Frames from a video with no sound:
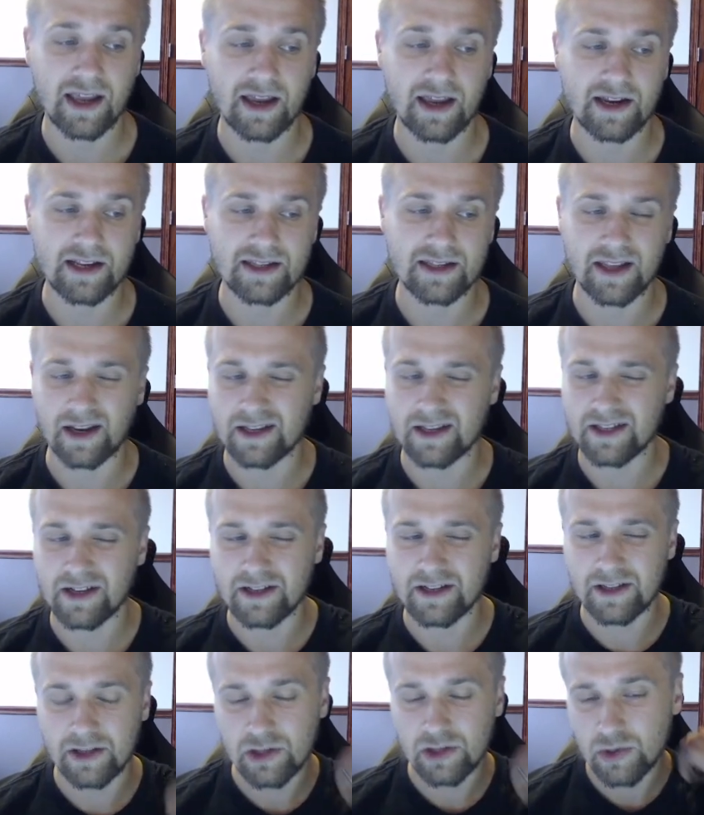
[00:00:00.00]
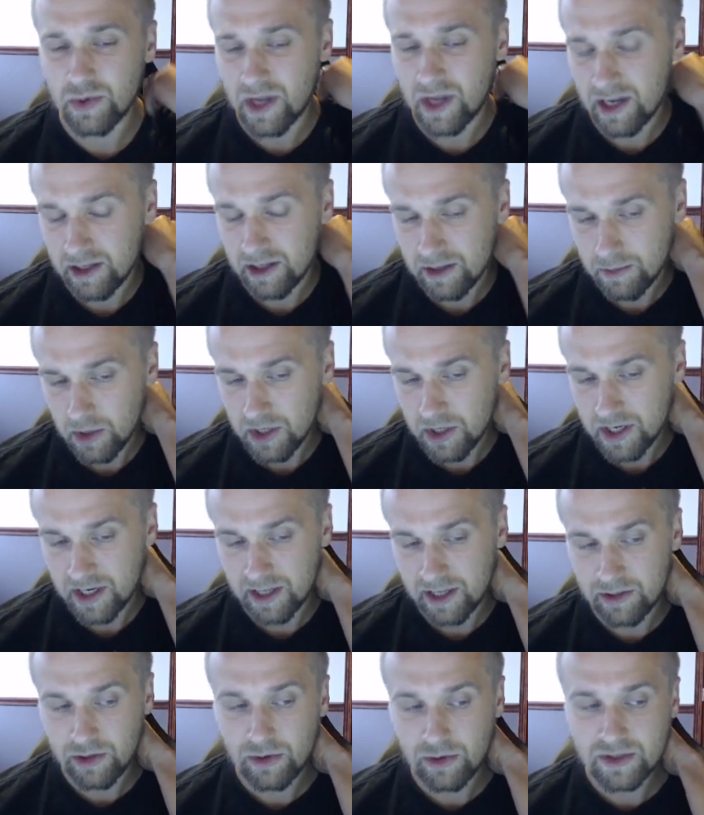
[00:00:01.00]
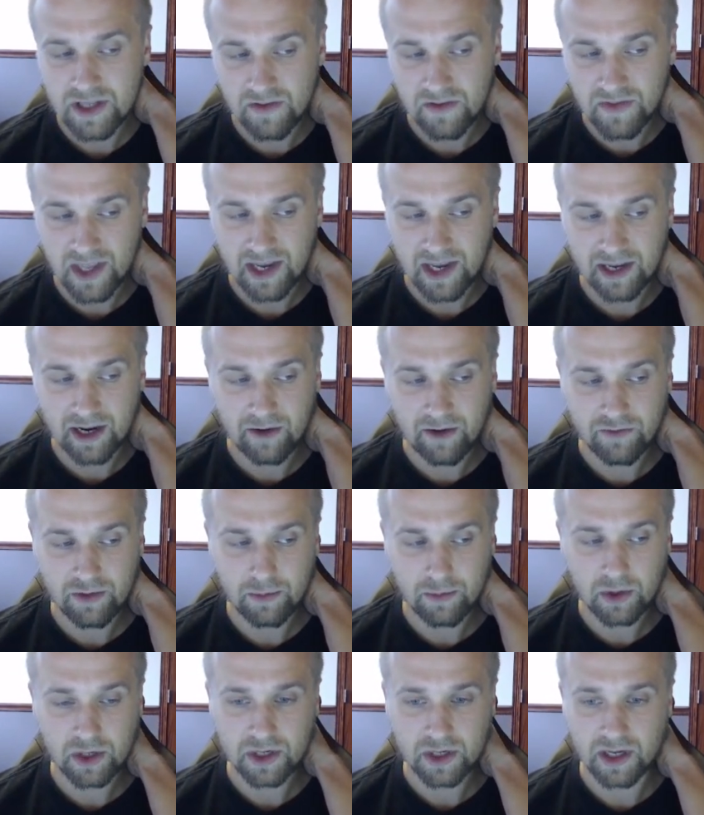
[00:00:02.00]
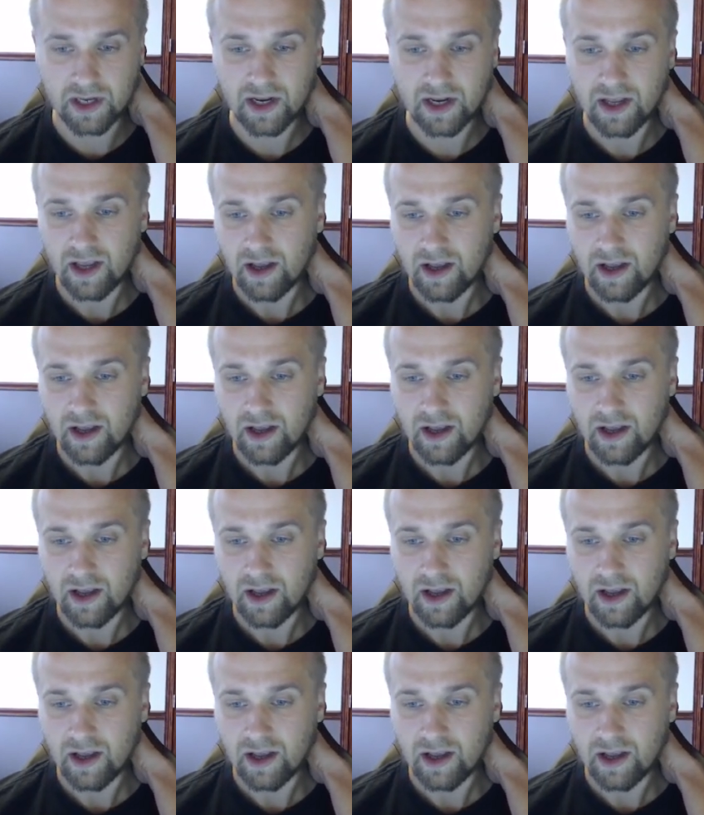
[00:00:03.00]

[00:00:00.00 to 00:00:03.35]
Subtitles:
and he's like 62k on the market, and those have taken off the market.